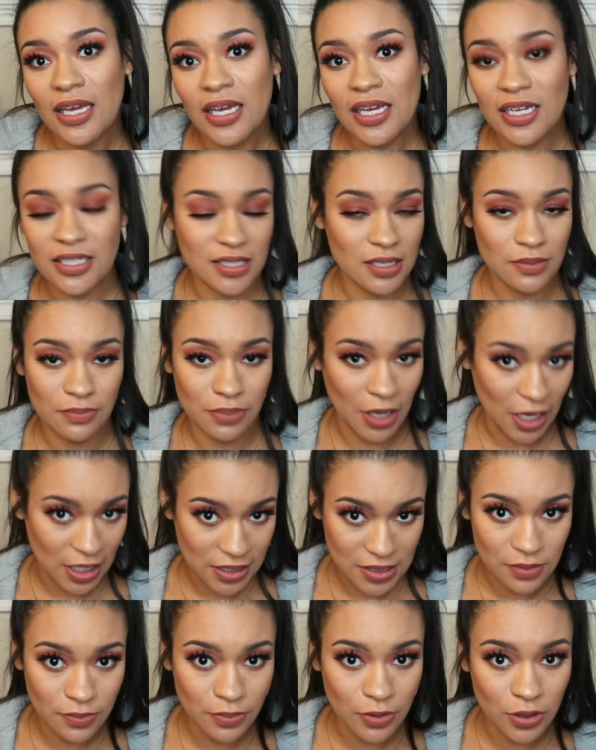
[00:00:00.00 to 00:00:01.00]
it's
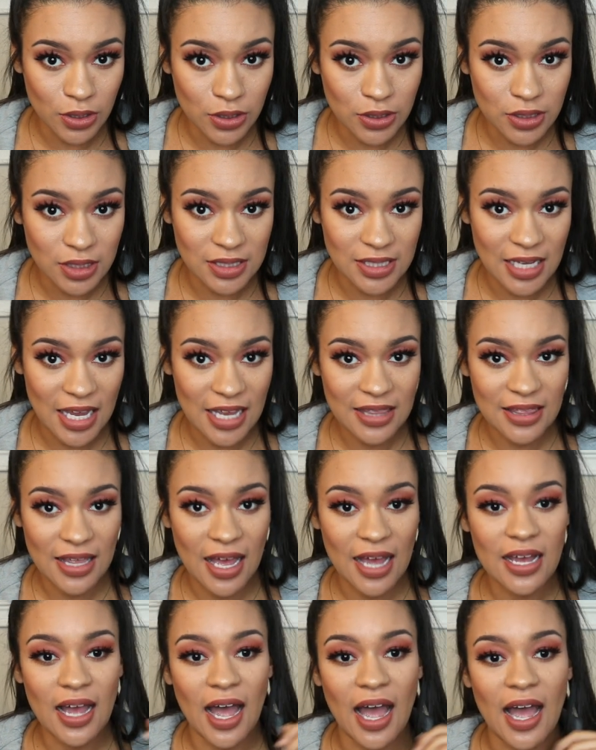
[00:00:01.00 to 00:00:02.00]
impossible to take
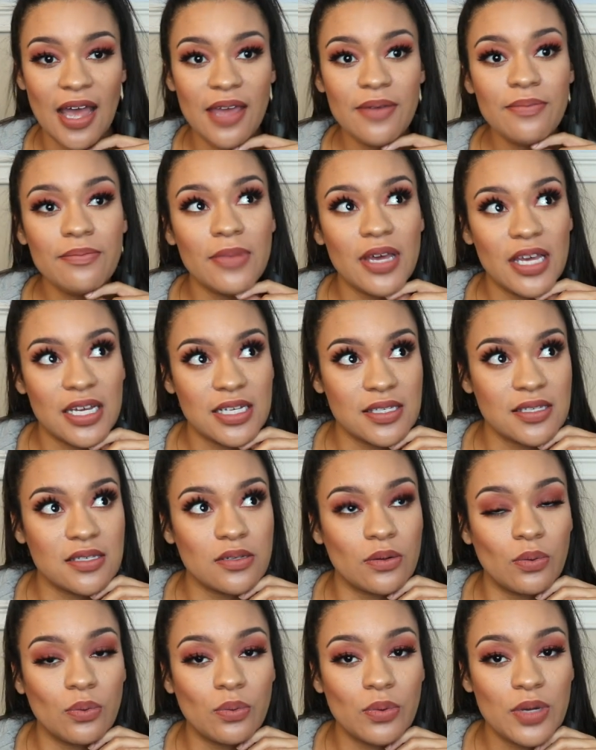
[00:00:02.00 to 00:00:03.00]
that. I
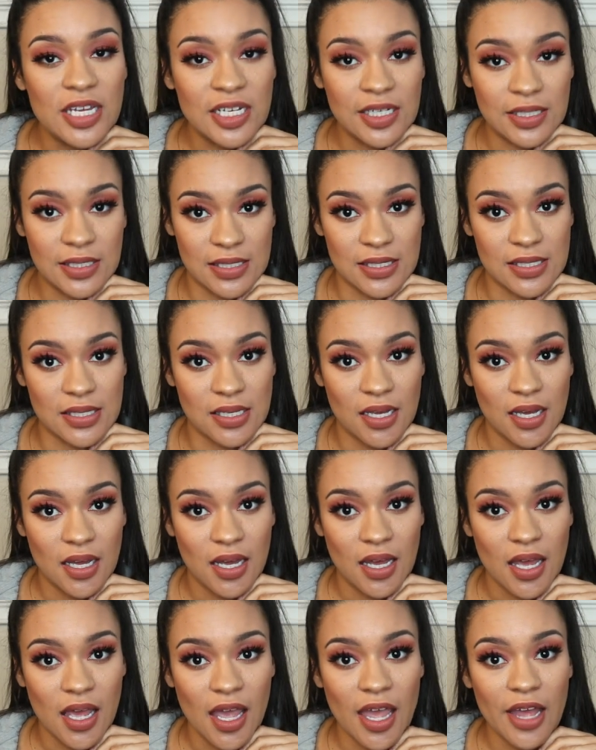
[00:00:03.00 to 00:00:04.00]
missed weeks
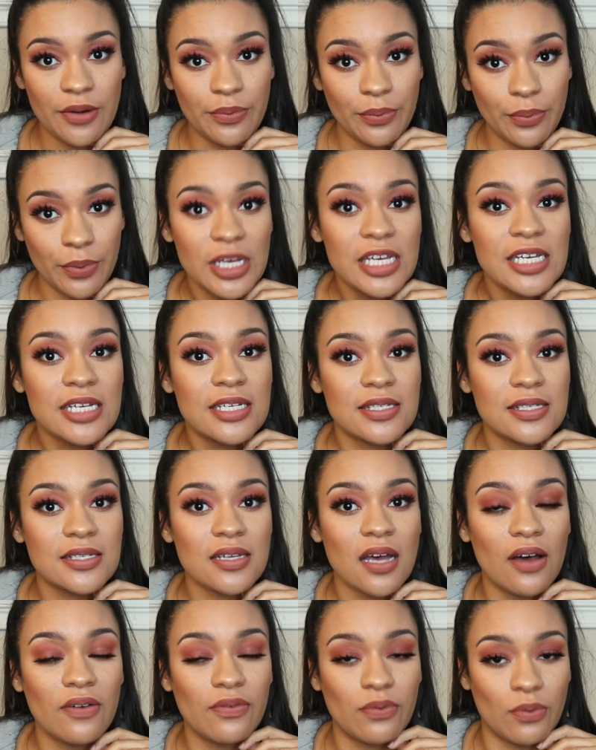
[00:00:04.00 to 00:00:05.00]
and
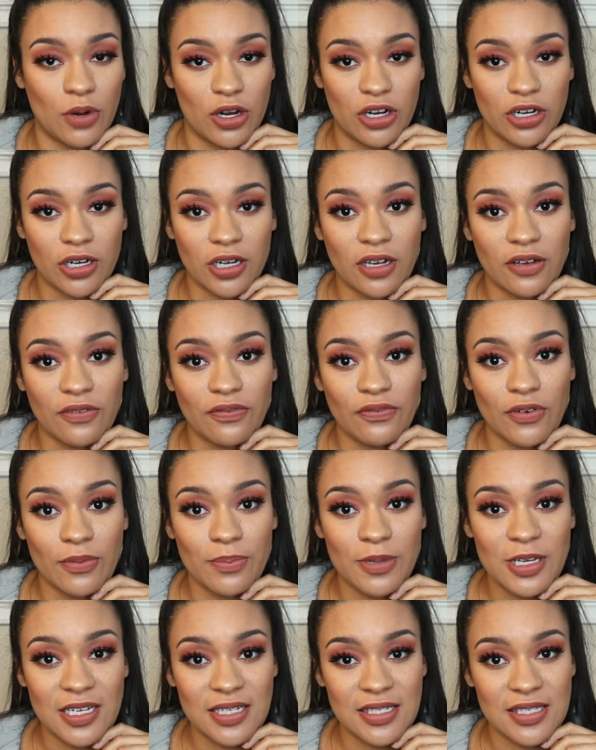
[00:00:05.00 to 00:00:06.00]
weeks of work for
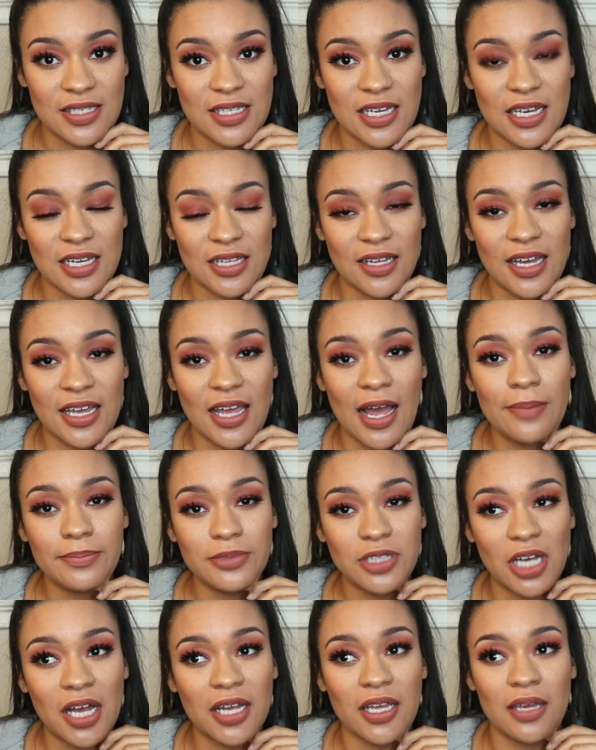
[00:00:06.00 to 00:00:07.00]
being sick. Like,
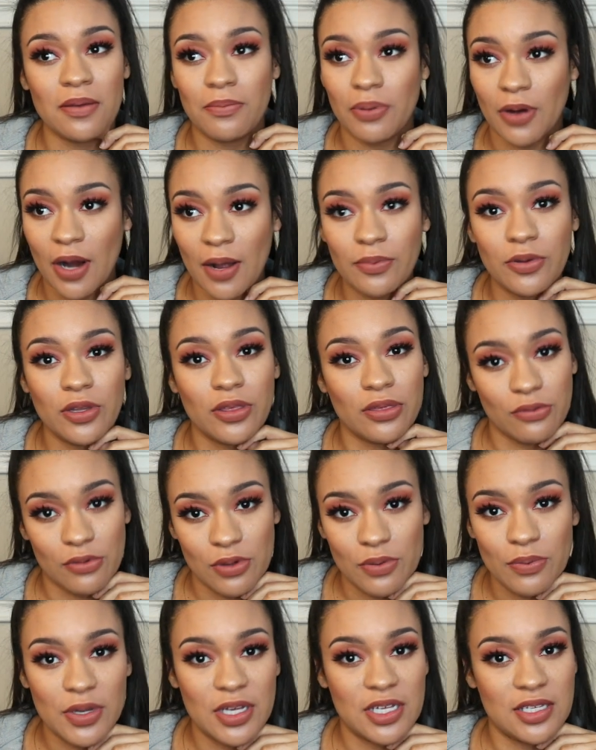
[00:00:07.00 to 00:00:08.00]
I'm talking probably
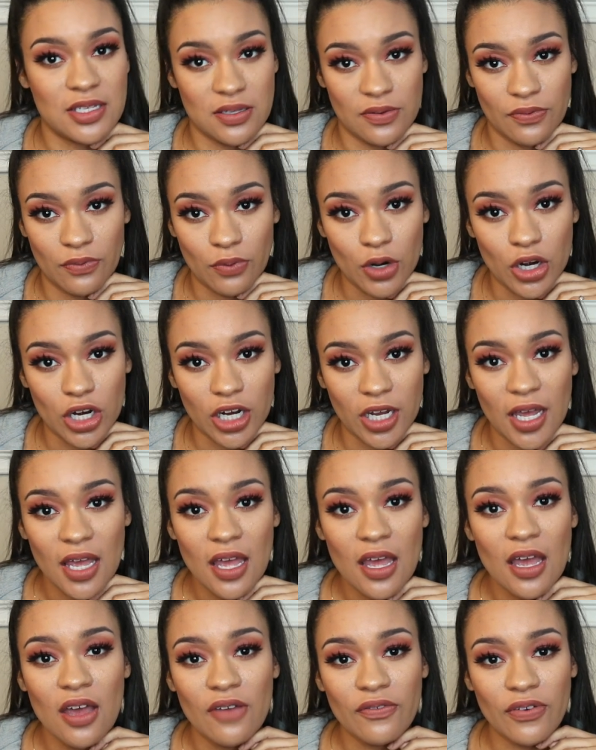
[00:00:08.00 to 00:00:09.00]
3 weeks of work
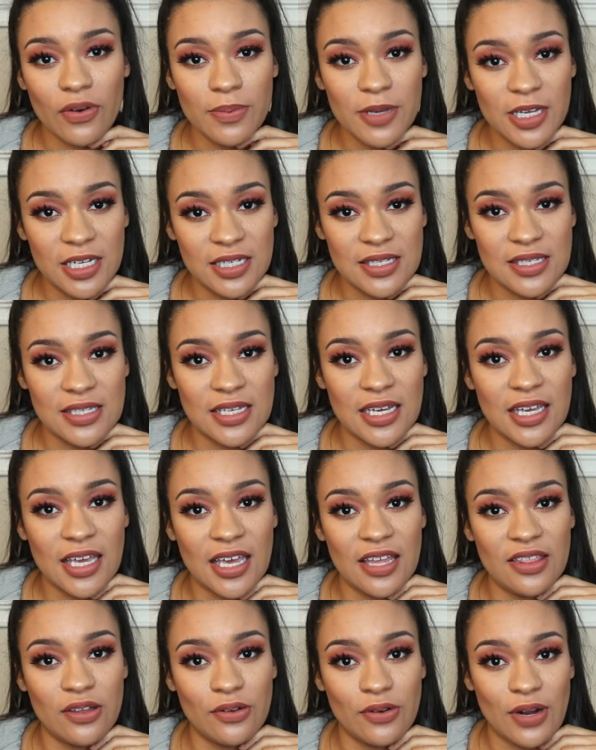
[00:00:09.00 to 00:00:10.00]
for being sick,
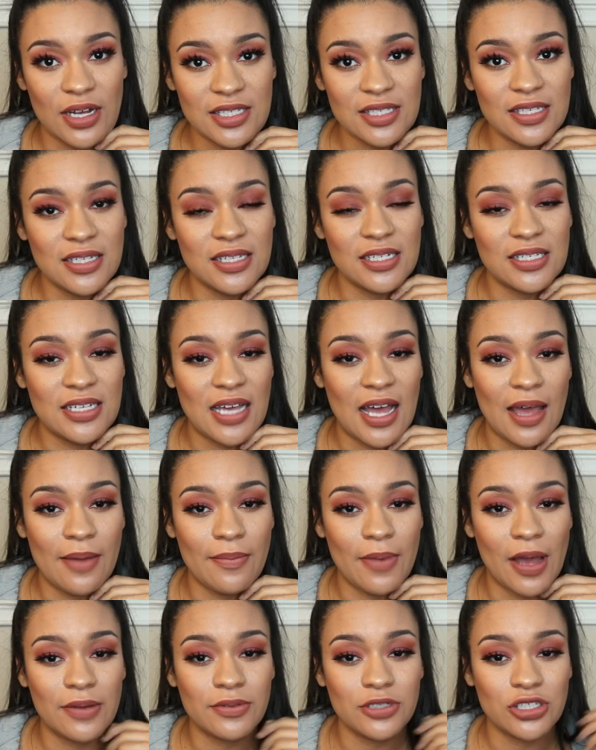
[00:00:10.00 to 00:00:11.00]
and the rest of the
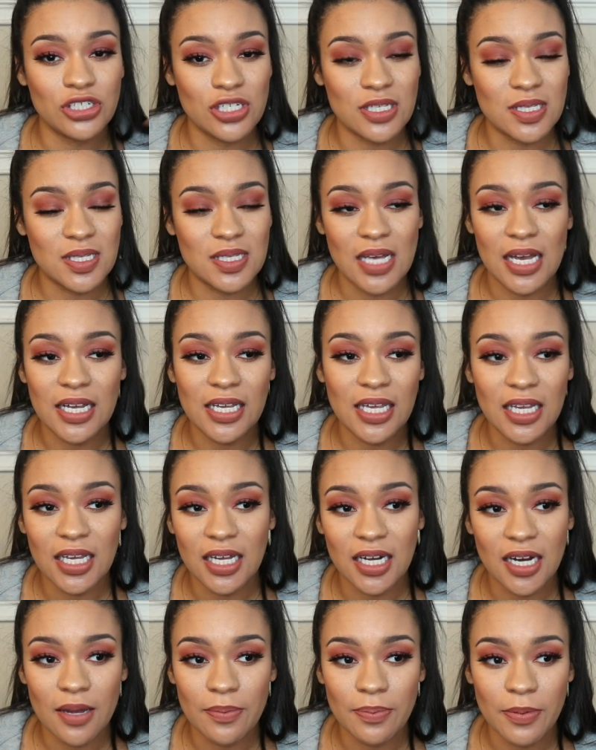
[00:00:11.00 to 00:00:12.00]
time I was just sucking
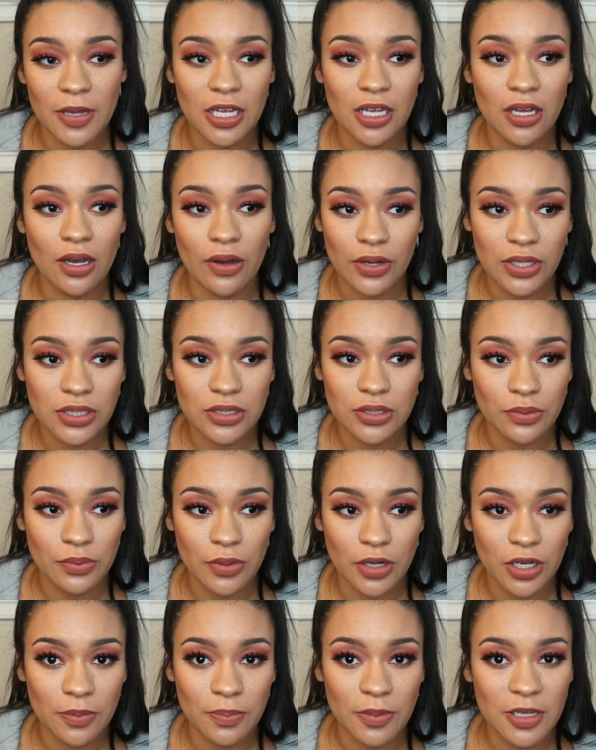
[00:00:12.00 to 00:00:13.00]
it up and going to
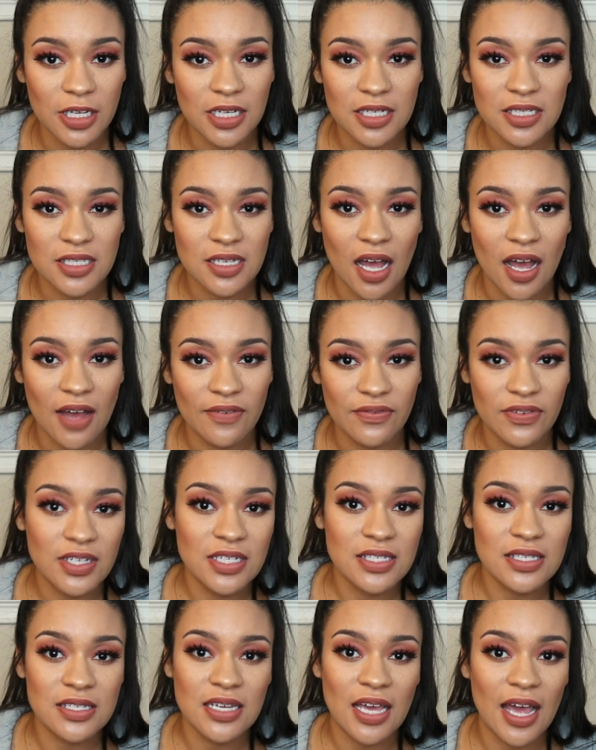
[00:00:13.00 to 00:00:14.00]
work because
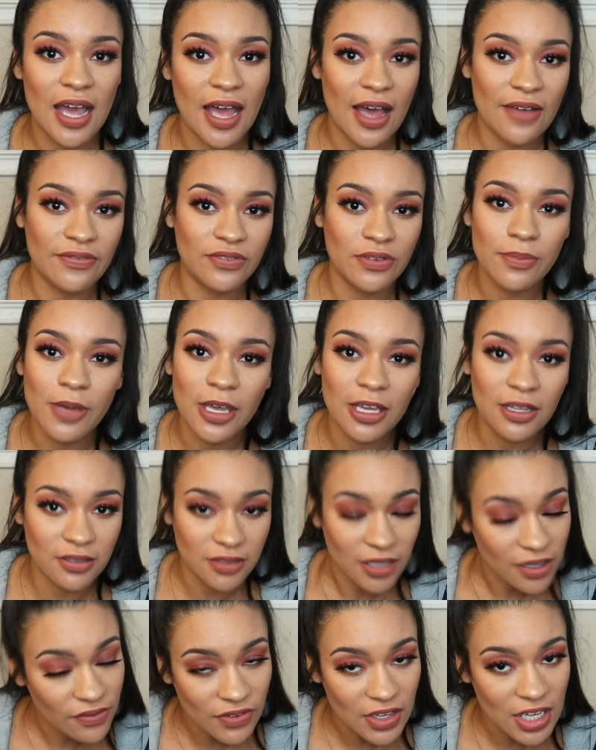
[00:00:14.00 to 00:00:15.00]
obviously I have to make a
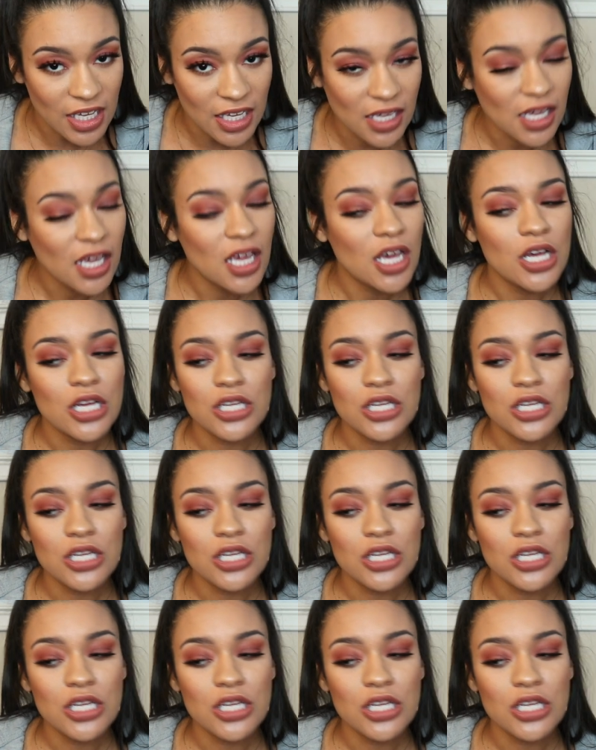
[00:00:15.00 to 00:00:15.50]
living.